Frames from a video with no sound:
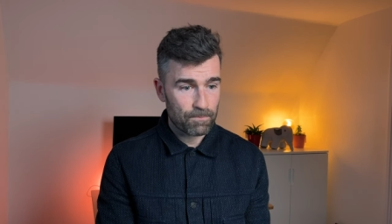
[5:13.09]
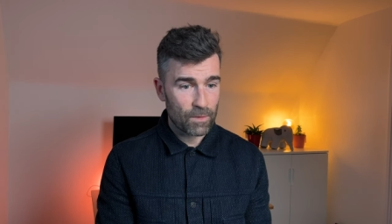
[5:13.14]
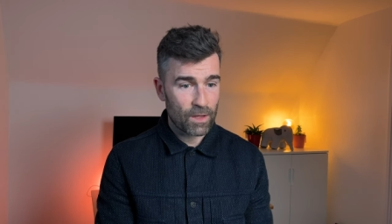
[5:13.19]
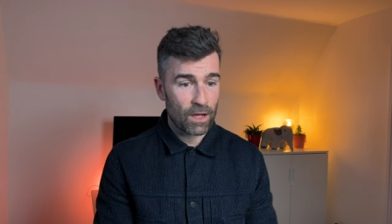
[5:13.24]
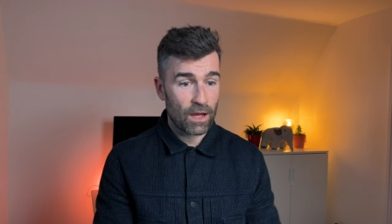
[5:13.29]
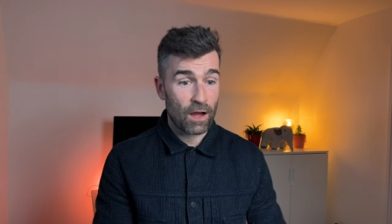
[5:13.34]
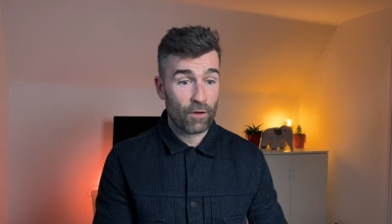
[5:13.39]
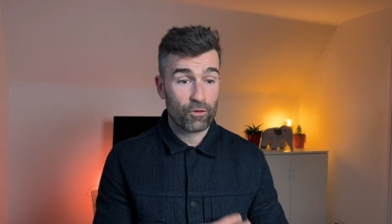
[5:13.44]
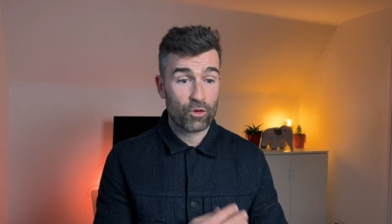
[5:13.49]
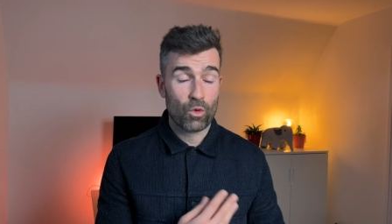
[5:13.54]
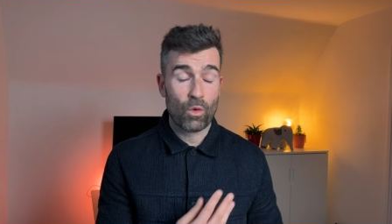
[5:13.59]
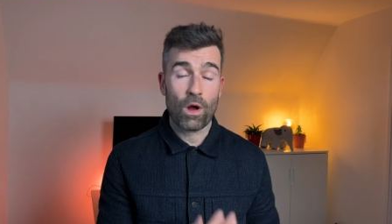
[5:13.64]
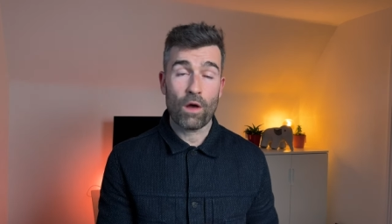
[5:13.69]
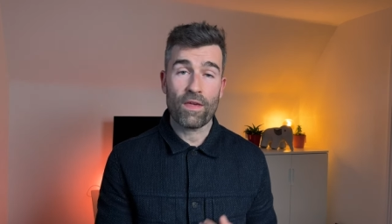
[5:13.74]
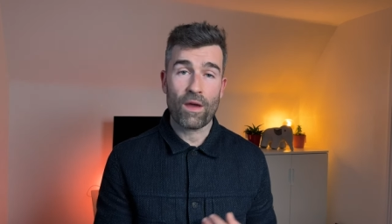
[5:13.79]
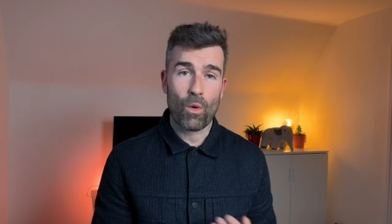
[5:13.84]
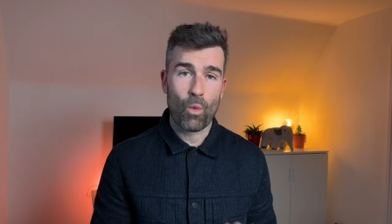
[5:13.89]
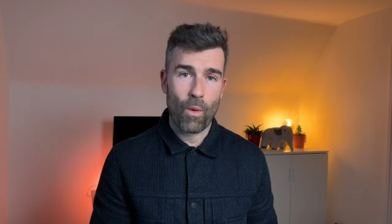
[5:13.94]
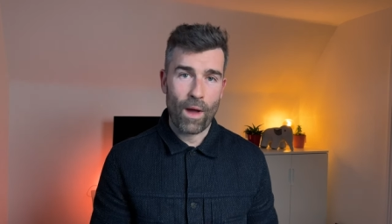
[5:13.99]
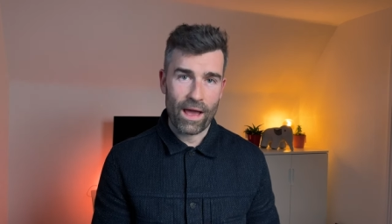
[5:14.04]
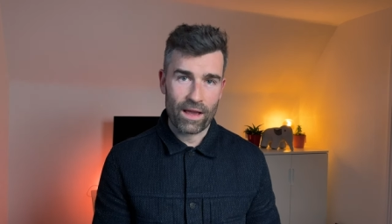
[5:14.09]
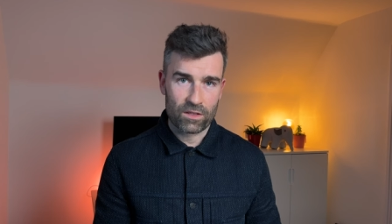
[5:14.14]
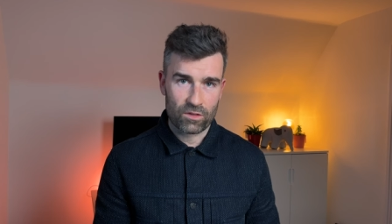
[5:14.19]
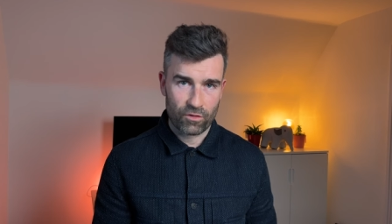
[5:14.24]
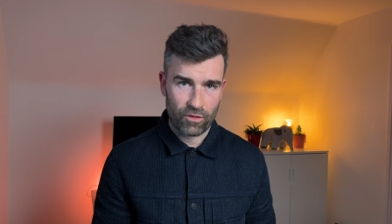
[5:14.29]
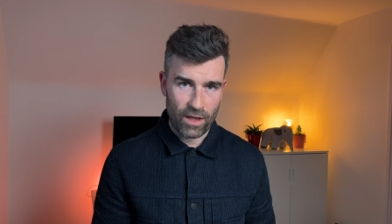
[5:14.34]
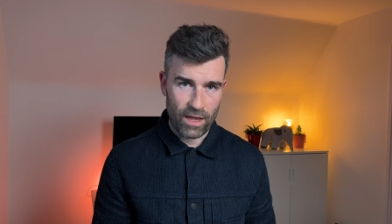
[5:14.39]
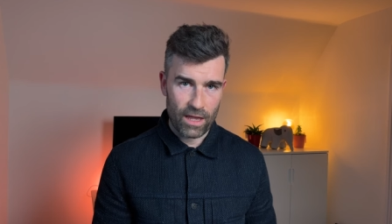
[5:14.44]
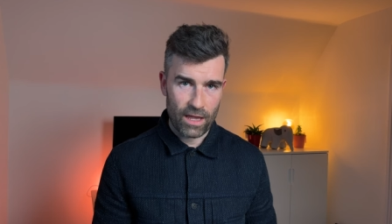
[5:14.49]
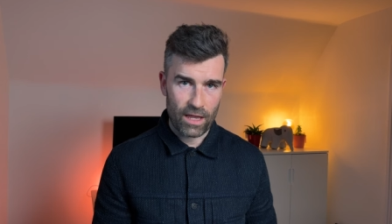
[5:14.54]
Uh, after a while, that wax
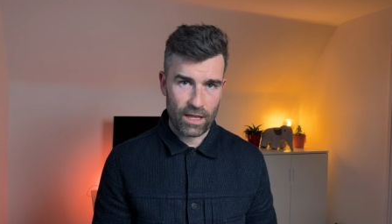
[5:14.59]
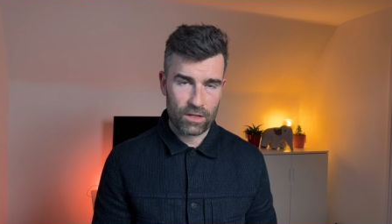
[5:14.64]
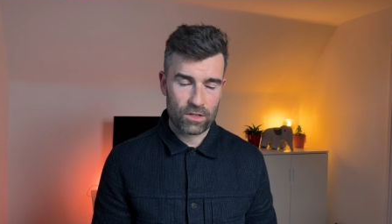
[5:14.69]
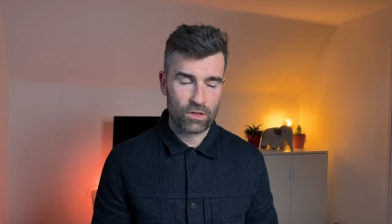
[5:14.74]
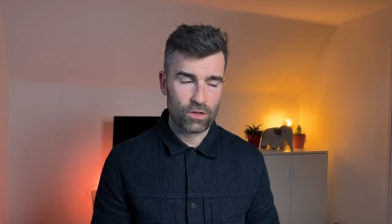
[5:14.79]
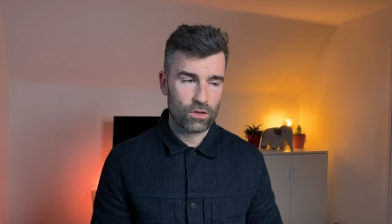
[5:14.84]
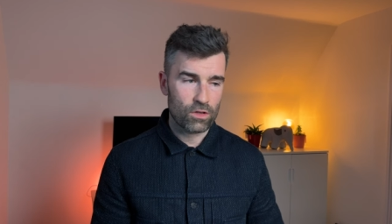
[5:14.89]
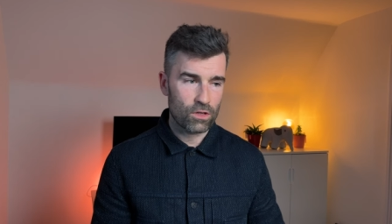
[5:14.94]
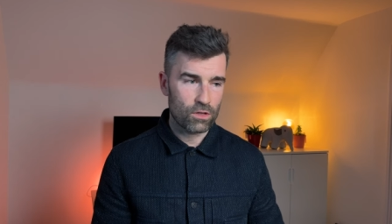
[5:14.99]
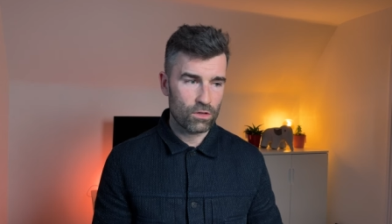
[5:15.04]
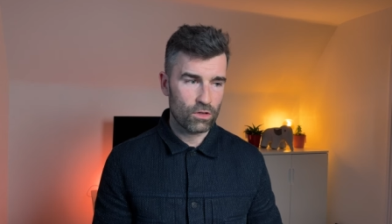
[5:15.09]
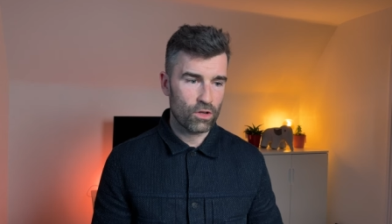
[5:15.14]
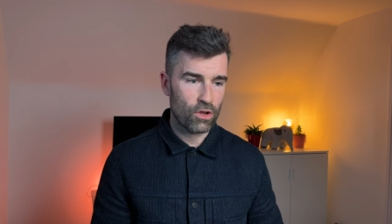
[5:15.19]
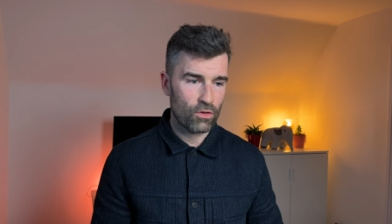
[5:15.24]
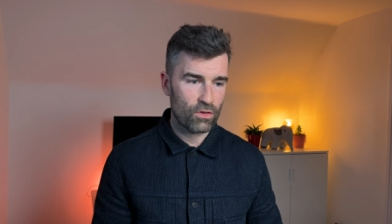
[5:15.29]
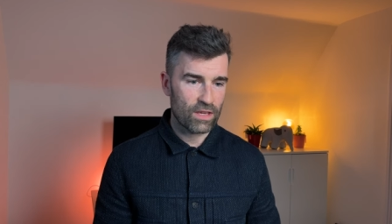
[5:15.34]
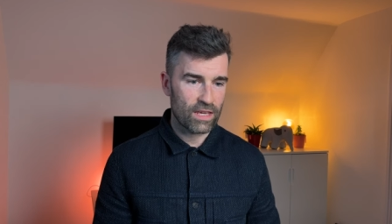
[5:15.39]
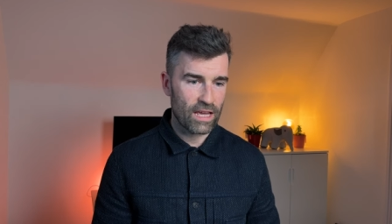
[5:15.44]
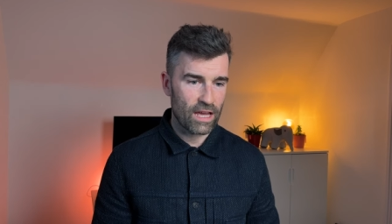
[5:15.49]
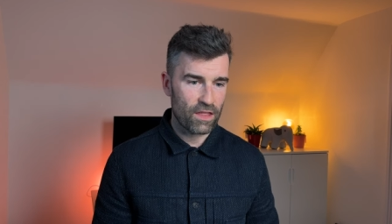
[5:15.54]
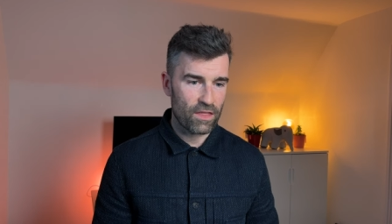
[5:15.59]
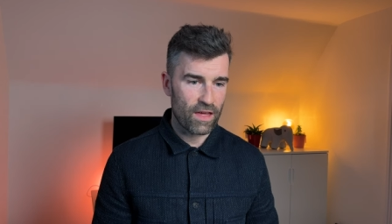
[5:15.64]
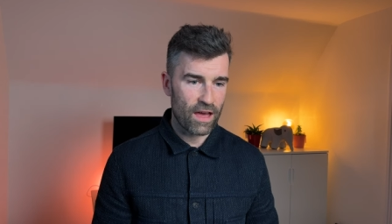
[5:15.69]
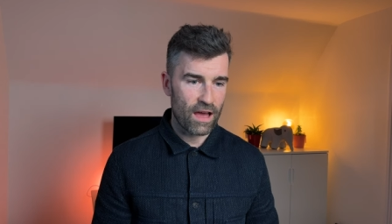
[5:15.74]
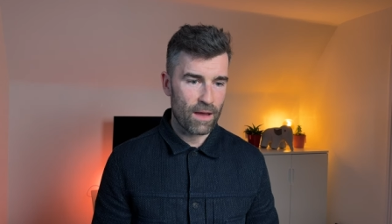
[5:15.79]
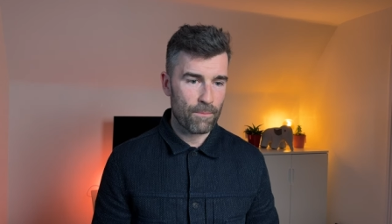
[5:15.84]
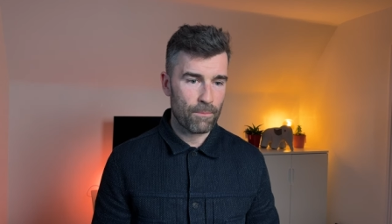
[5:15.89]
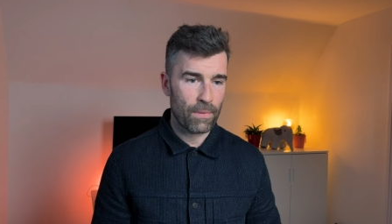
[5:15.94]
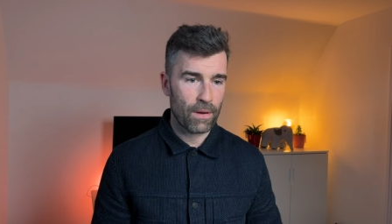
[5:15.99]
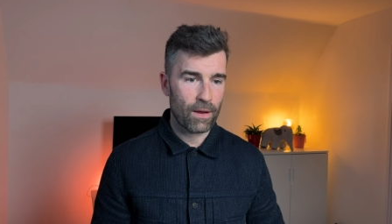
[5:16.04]
fades, so you, you don't get that.